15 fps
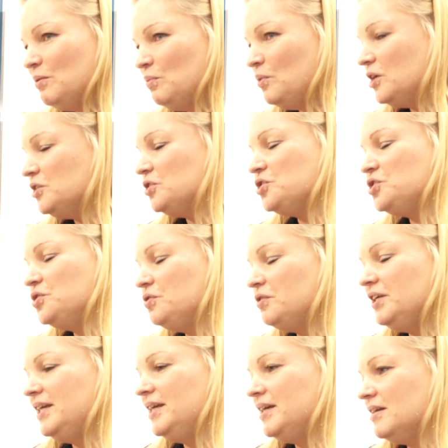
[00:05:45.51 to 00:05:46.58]
1 to 2
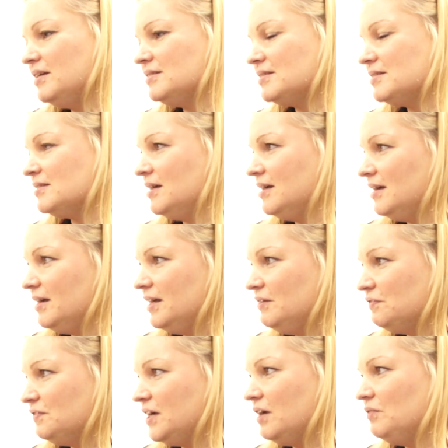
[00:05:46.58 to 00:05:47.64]
years
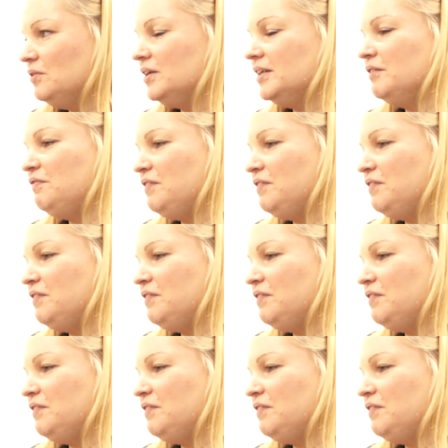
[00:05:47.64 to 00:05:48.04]
if there are really